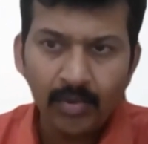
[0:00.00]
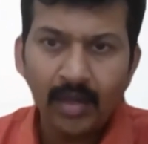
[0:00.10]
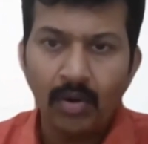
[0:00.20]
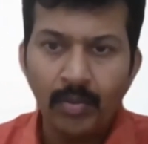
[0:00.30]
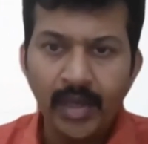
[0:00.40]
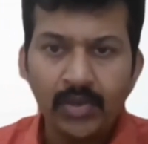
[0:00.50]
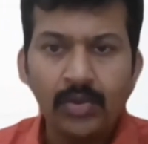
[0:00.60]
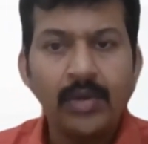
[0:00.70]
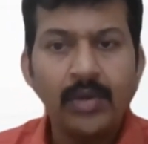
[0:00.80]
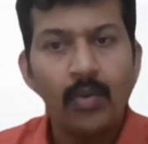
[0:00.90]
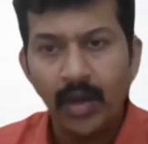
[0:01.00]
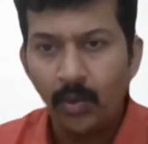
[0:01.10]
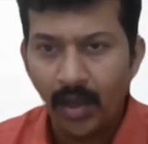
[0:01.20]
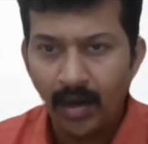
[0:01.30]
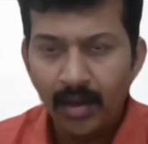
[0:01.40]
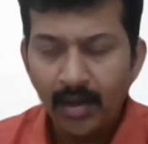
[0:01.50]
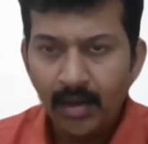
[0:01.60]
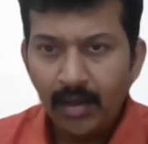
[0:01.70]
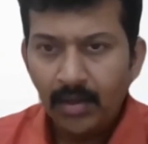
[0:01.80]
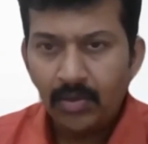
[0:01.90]
you can always do it very well.
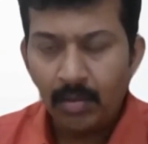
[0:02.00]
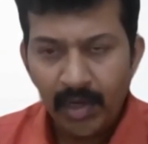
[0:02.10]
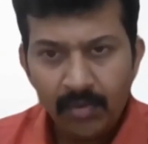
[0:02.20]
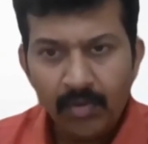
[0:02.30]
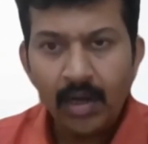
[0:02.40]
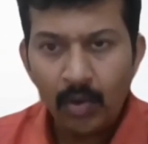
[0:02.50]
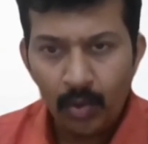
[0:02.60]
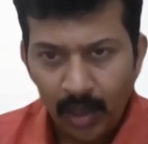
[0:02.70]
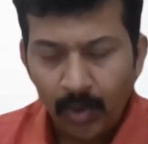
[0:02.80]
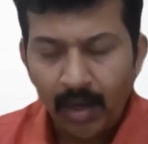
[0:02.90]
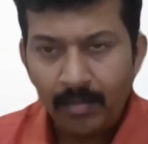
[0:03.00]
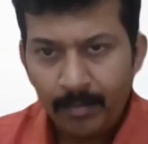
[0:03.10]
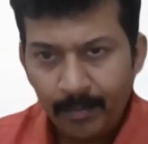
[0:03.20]
So the patient will come out very well.